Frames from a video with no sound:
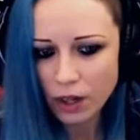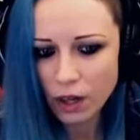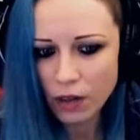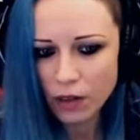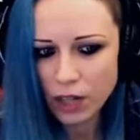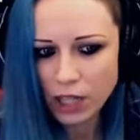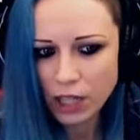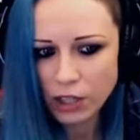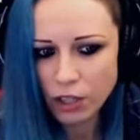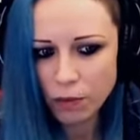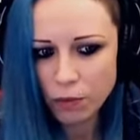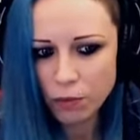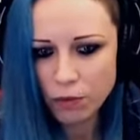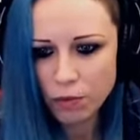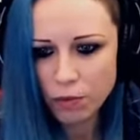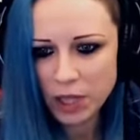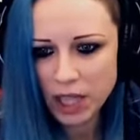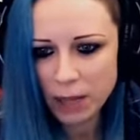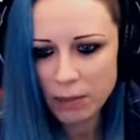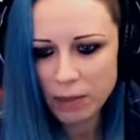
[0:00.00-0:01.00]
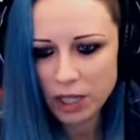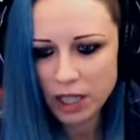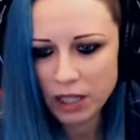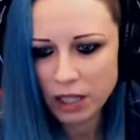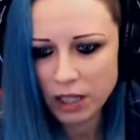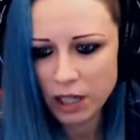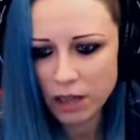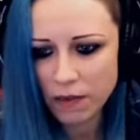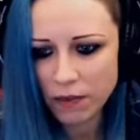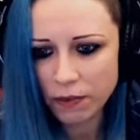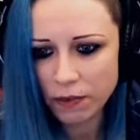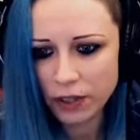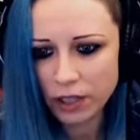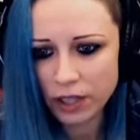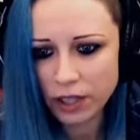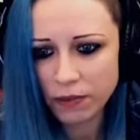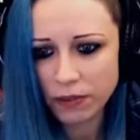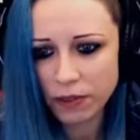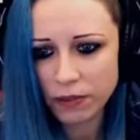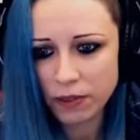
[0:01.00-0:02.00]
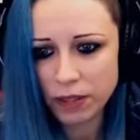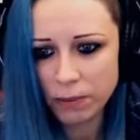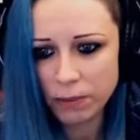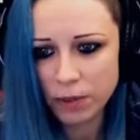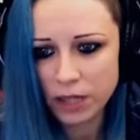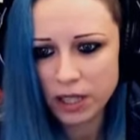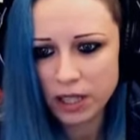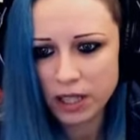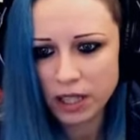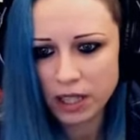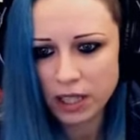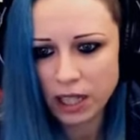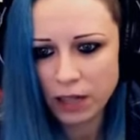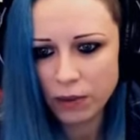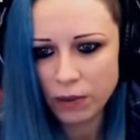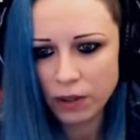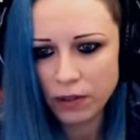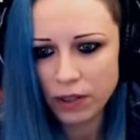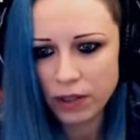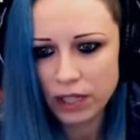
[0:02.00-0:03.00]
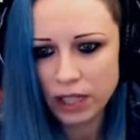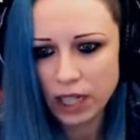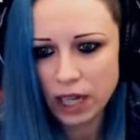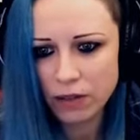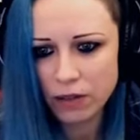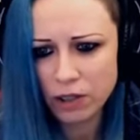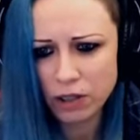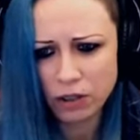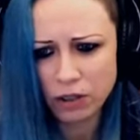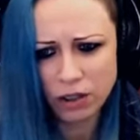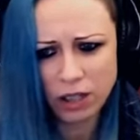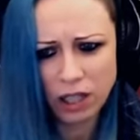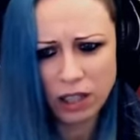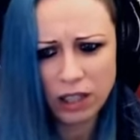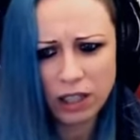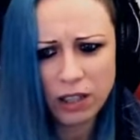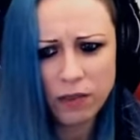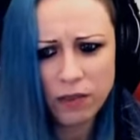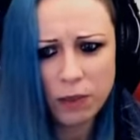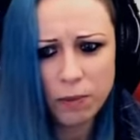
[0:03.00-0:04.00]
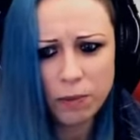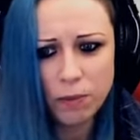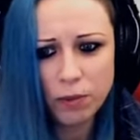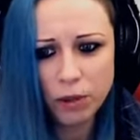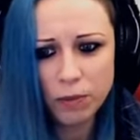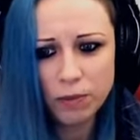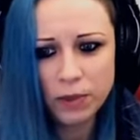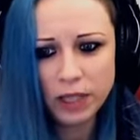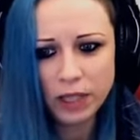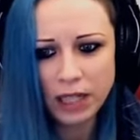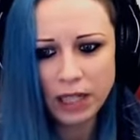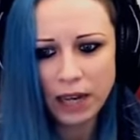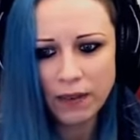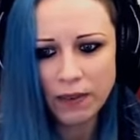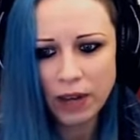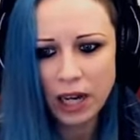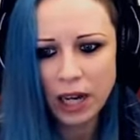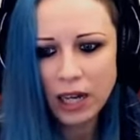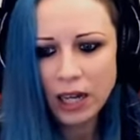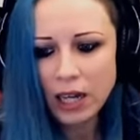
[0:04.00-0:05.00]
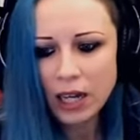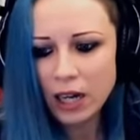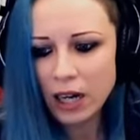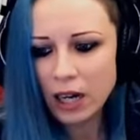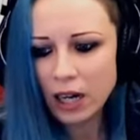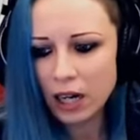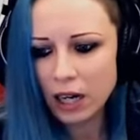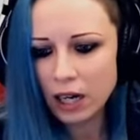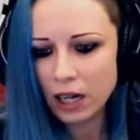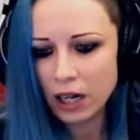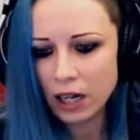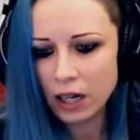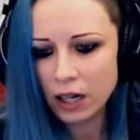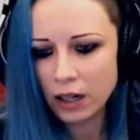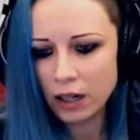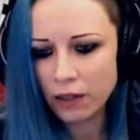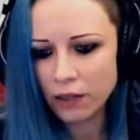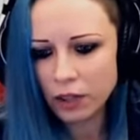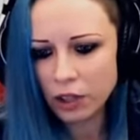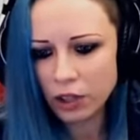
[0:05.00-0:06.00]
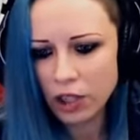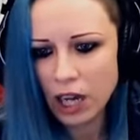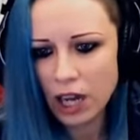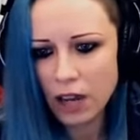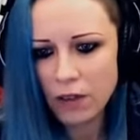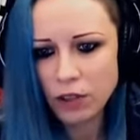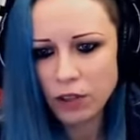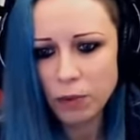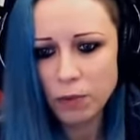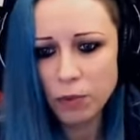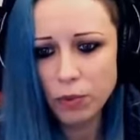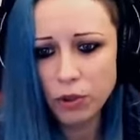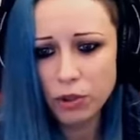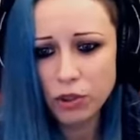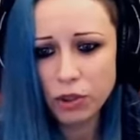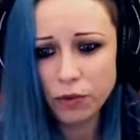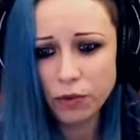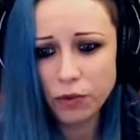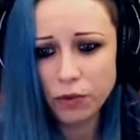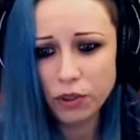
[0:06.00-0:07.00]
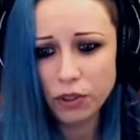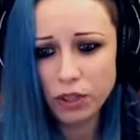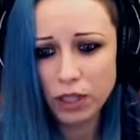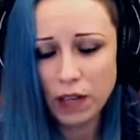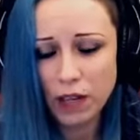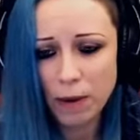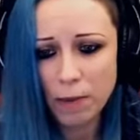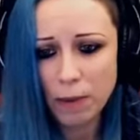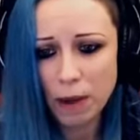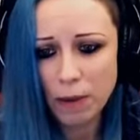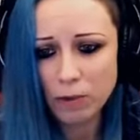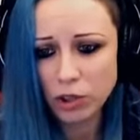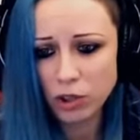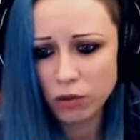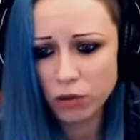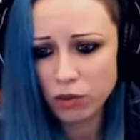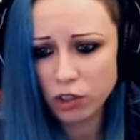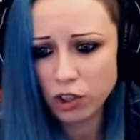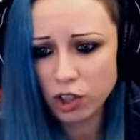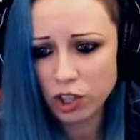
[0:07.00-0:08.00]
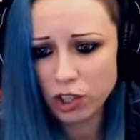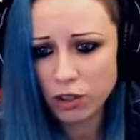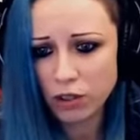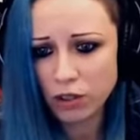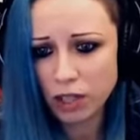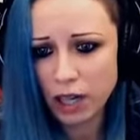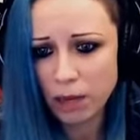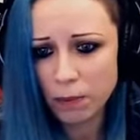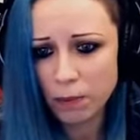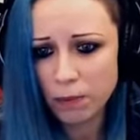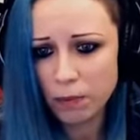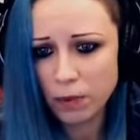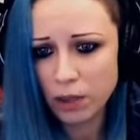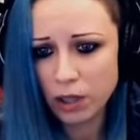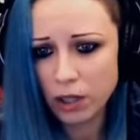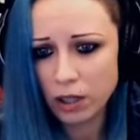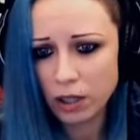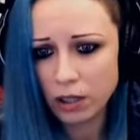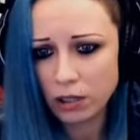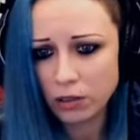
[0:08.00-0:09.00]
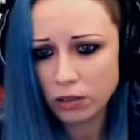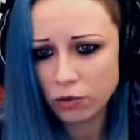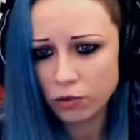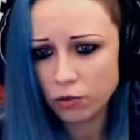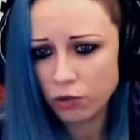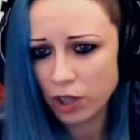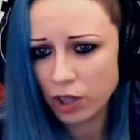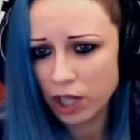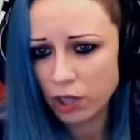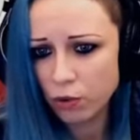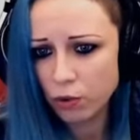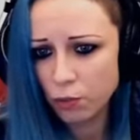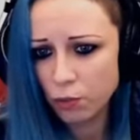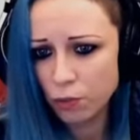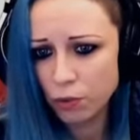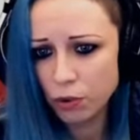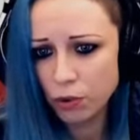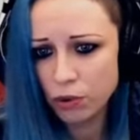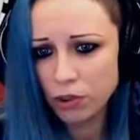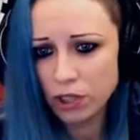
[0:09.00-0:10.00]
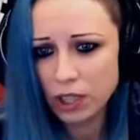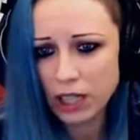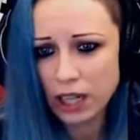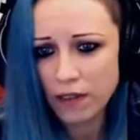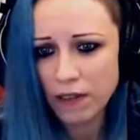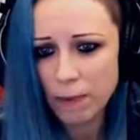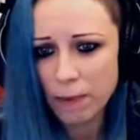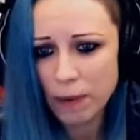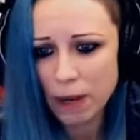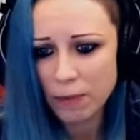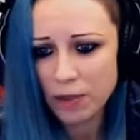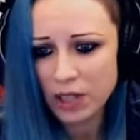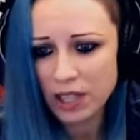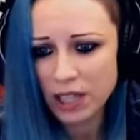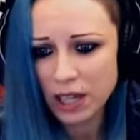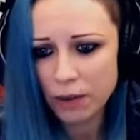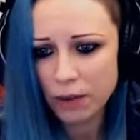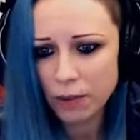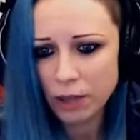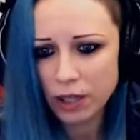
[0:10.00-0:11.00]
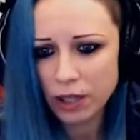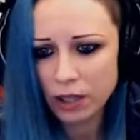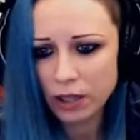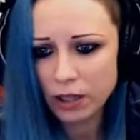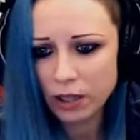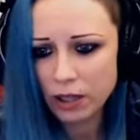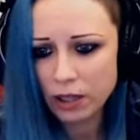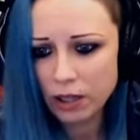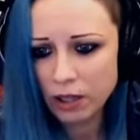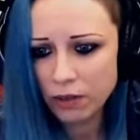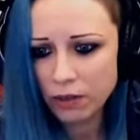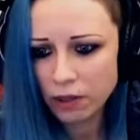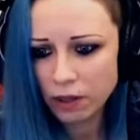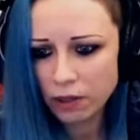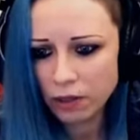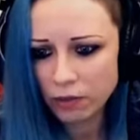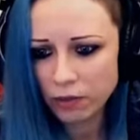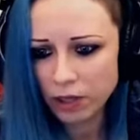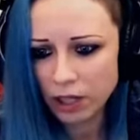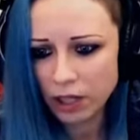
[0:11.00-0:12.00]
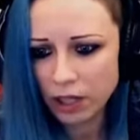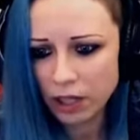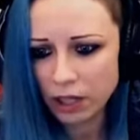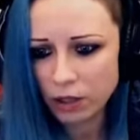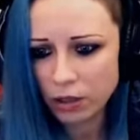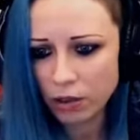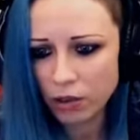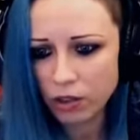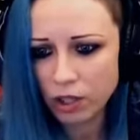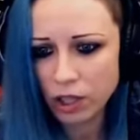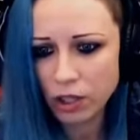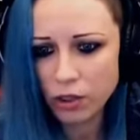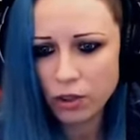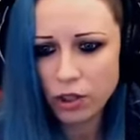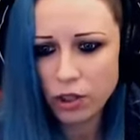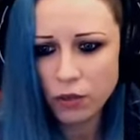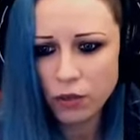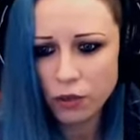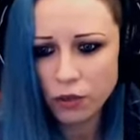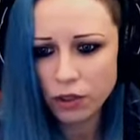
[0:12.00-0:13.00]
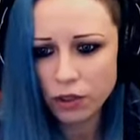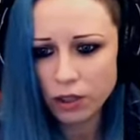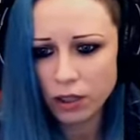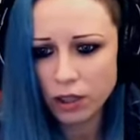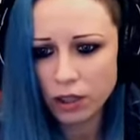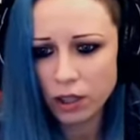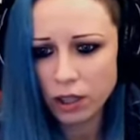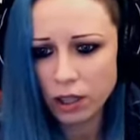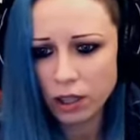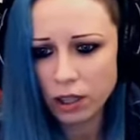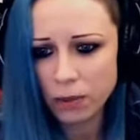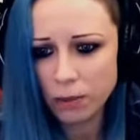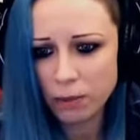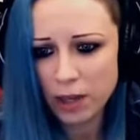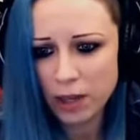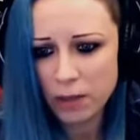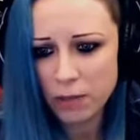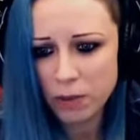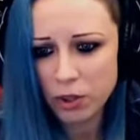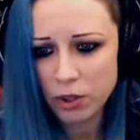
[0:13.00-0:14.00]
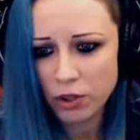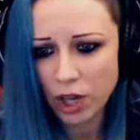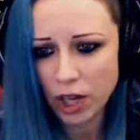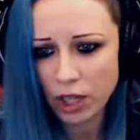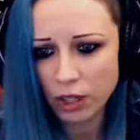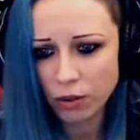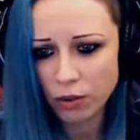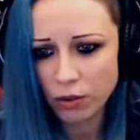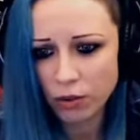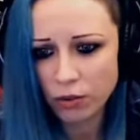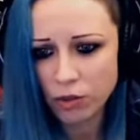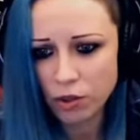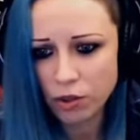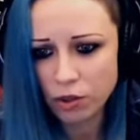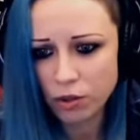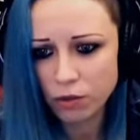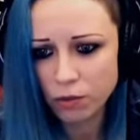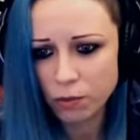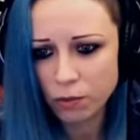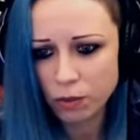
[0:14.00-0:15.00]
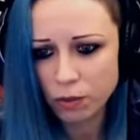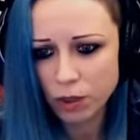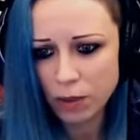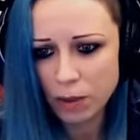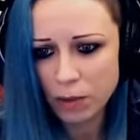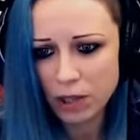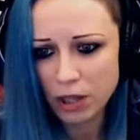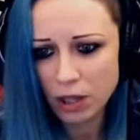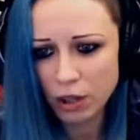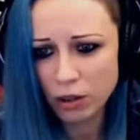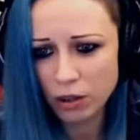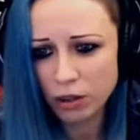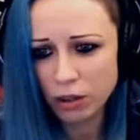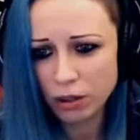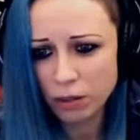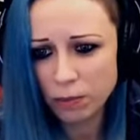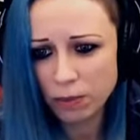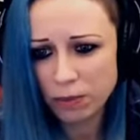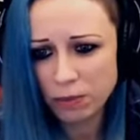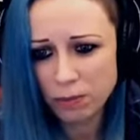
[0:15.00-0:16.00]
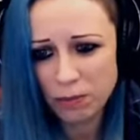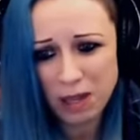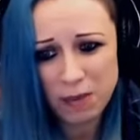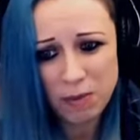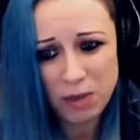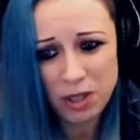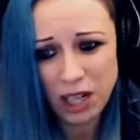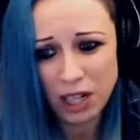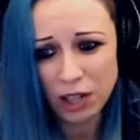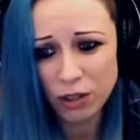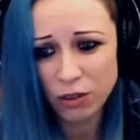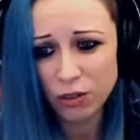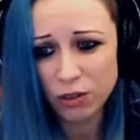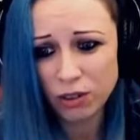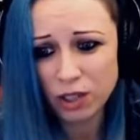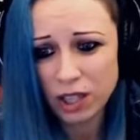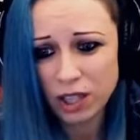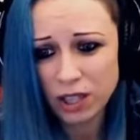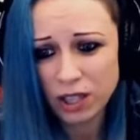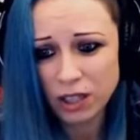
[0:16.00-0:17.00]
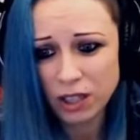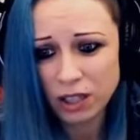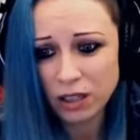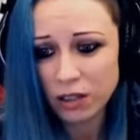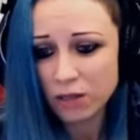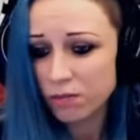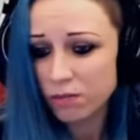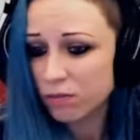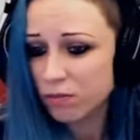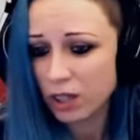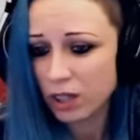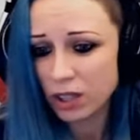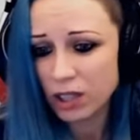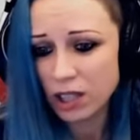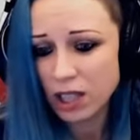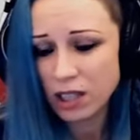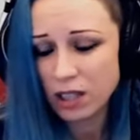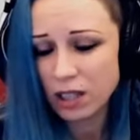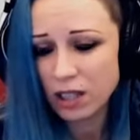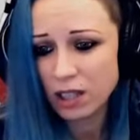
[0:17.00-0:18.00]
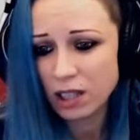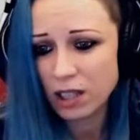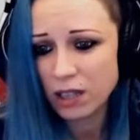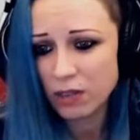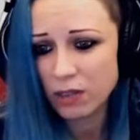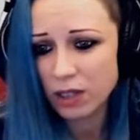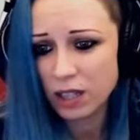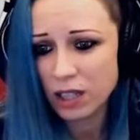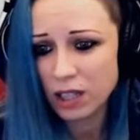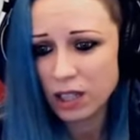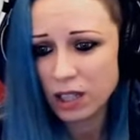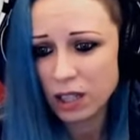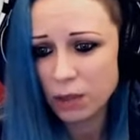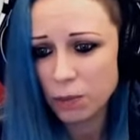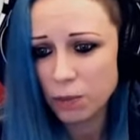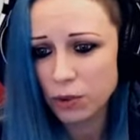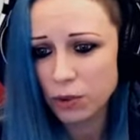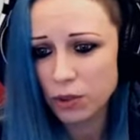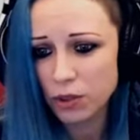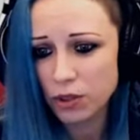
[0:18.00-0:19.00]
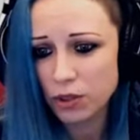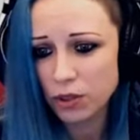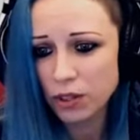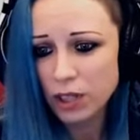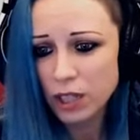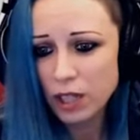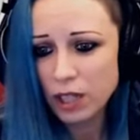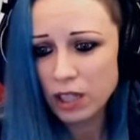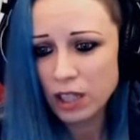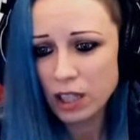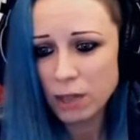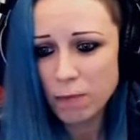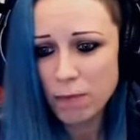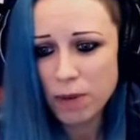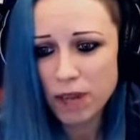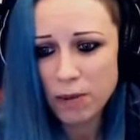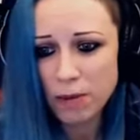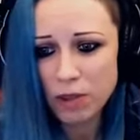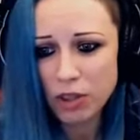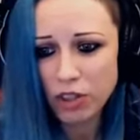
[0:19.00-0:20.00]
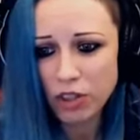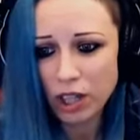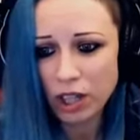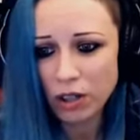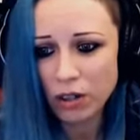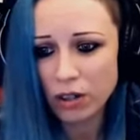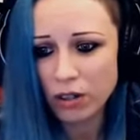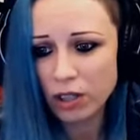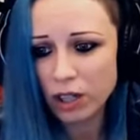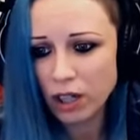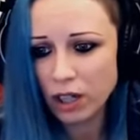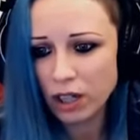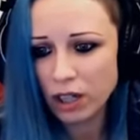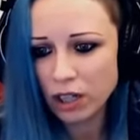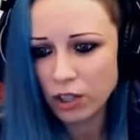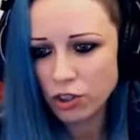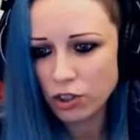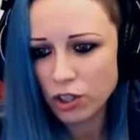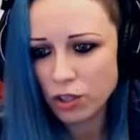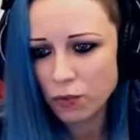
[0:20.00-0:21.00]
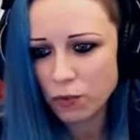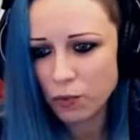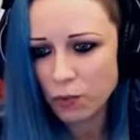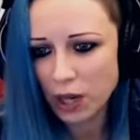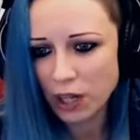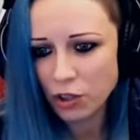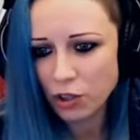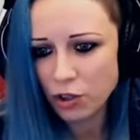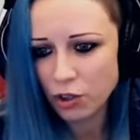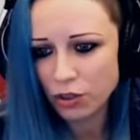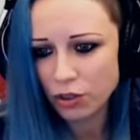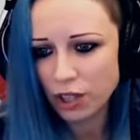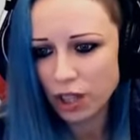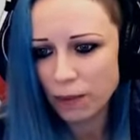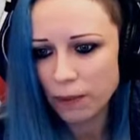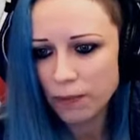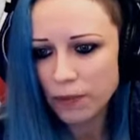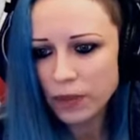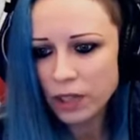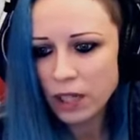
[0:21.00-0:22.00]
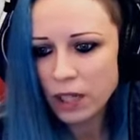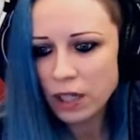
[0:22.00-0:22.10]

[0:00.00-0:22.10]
Alright, so Boom coming in here first with the Blizzard Tanhoven down. He's gonna even pop the lava. Uh, we're gonna have the poison for the lava pup, so we're just gonna uh, try to pull the lava pup somewhere where, where they're going. They're going for the uh, baby dragon, so probably oh, baby dragon or king. No, that's not really even needed poison. That baby dragon uh, just one-shot them.